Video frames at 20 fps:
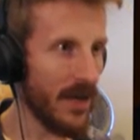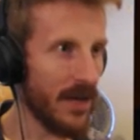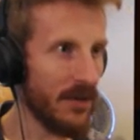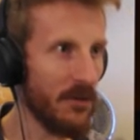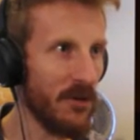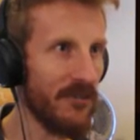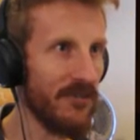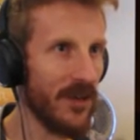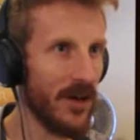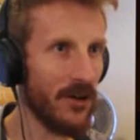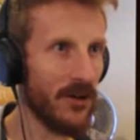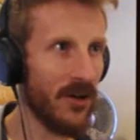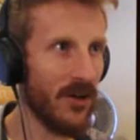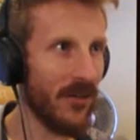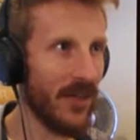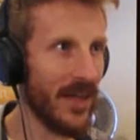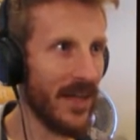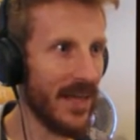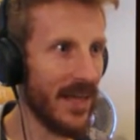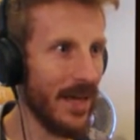And we found all
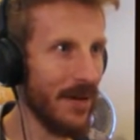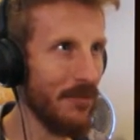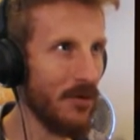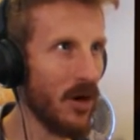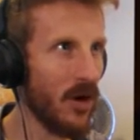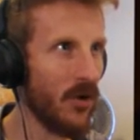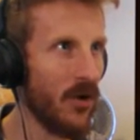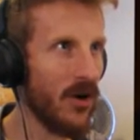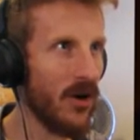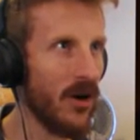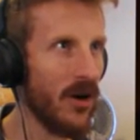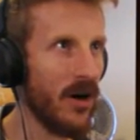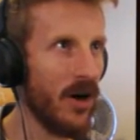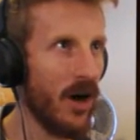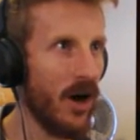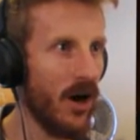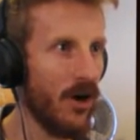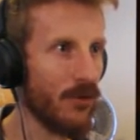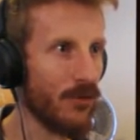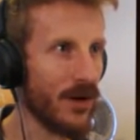that ammo.
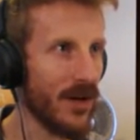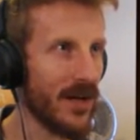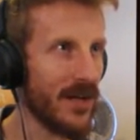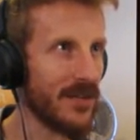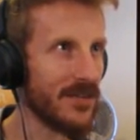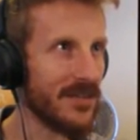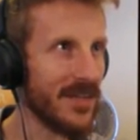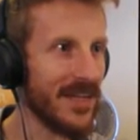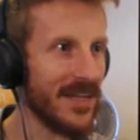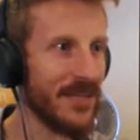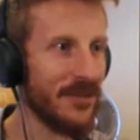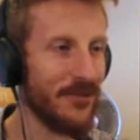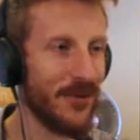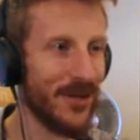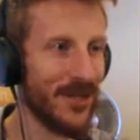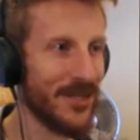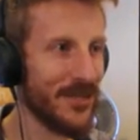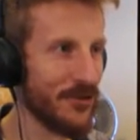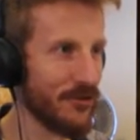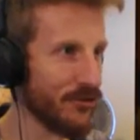Oh, gosh, I didn't
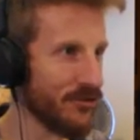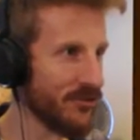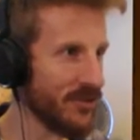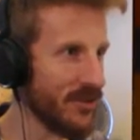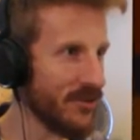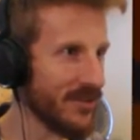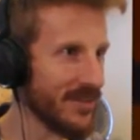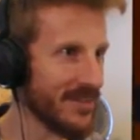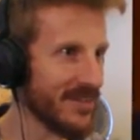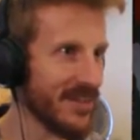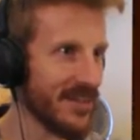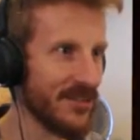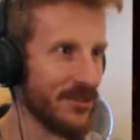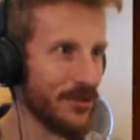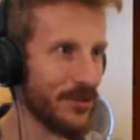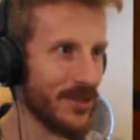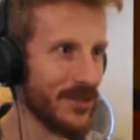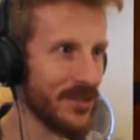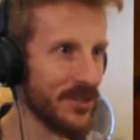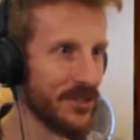want to do a series. I
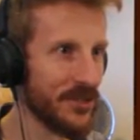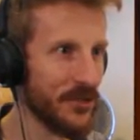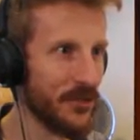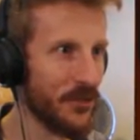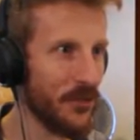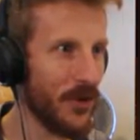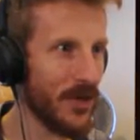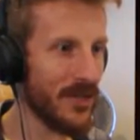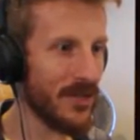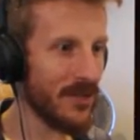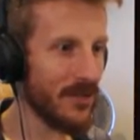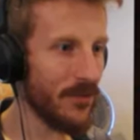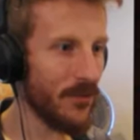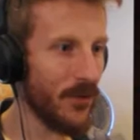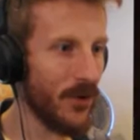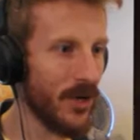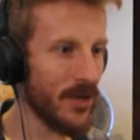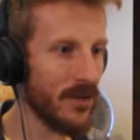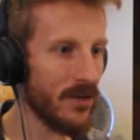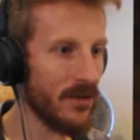just wanted to do one,
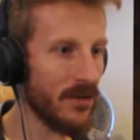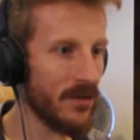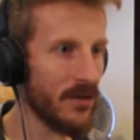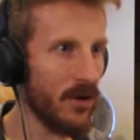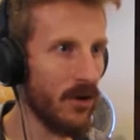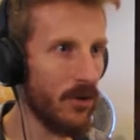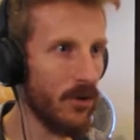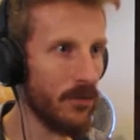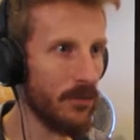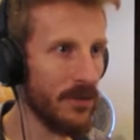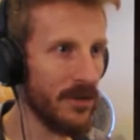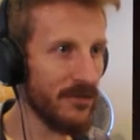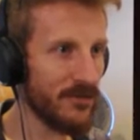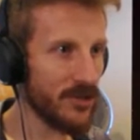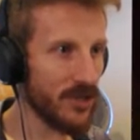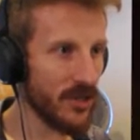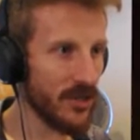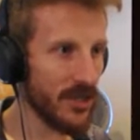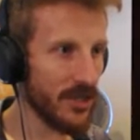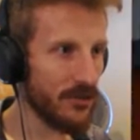one, oh, beef
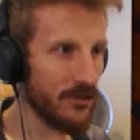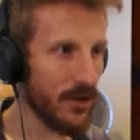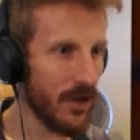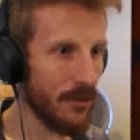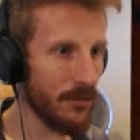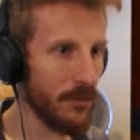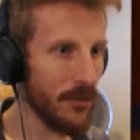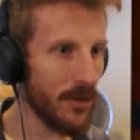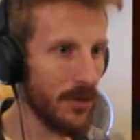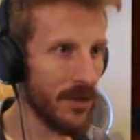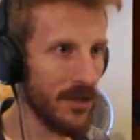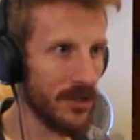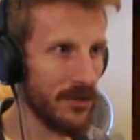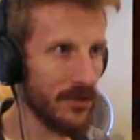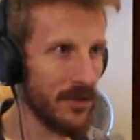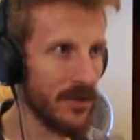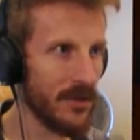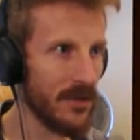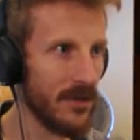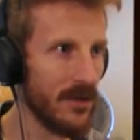jerky dropped. What am I
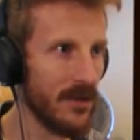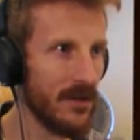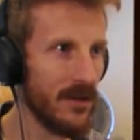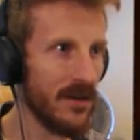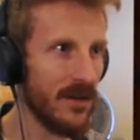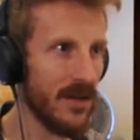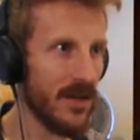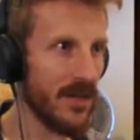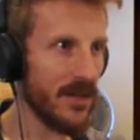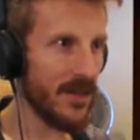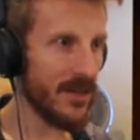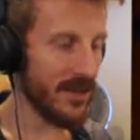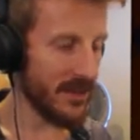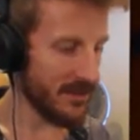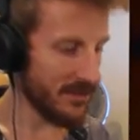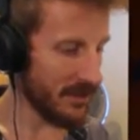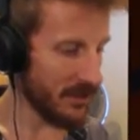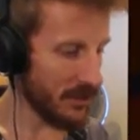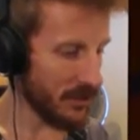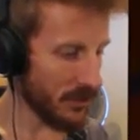doing? I thought
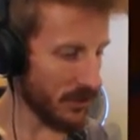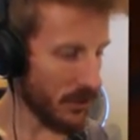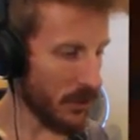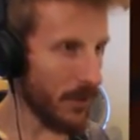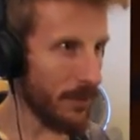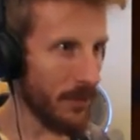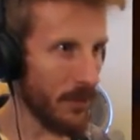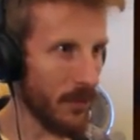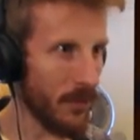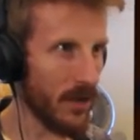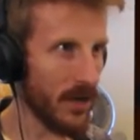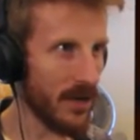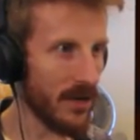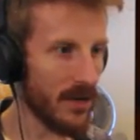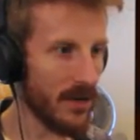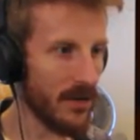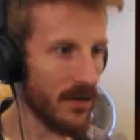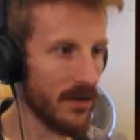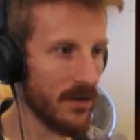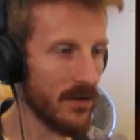that's how you equip a,
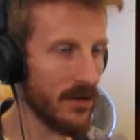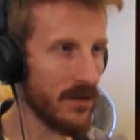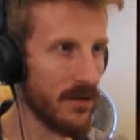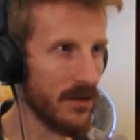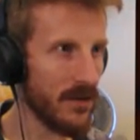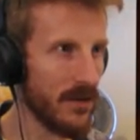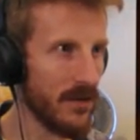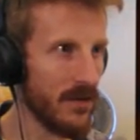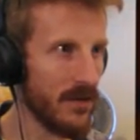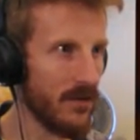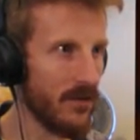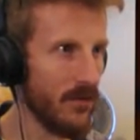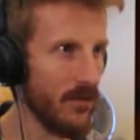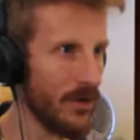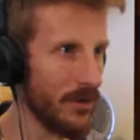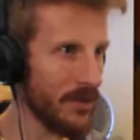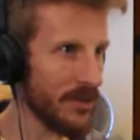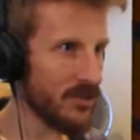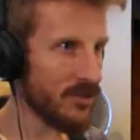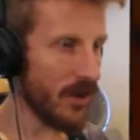
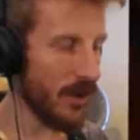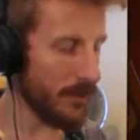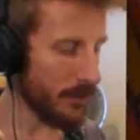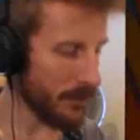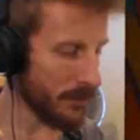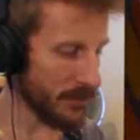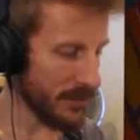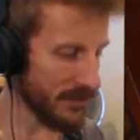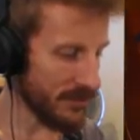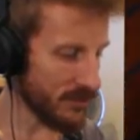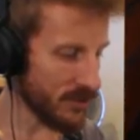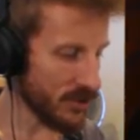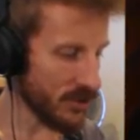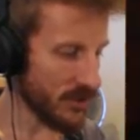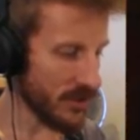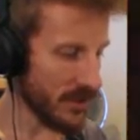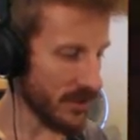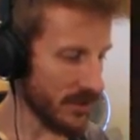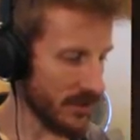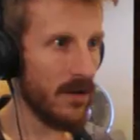why am I dropping beef
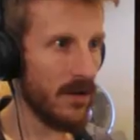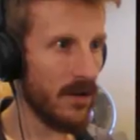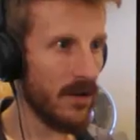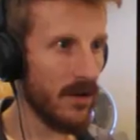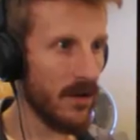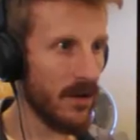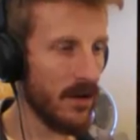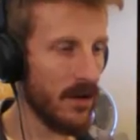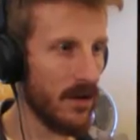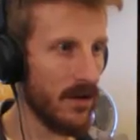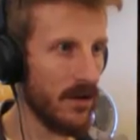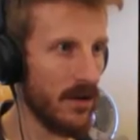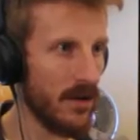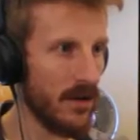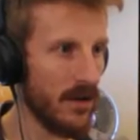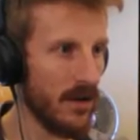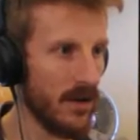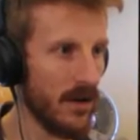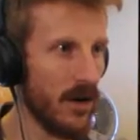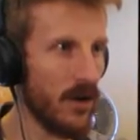jerky?
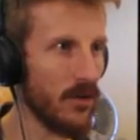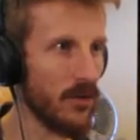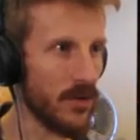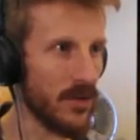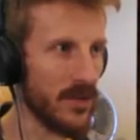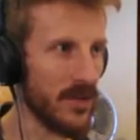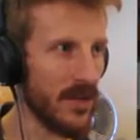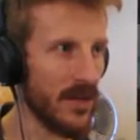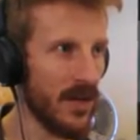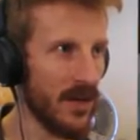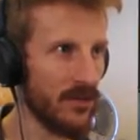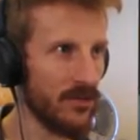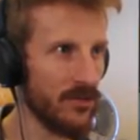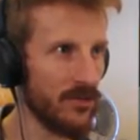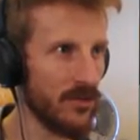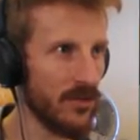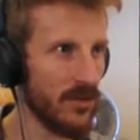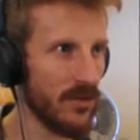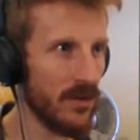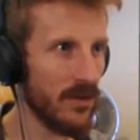Oh,
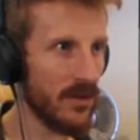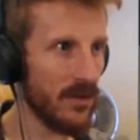yes.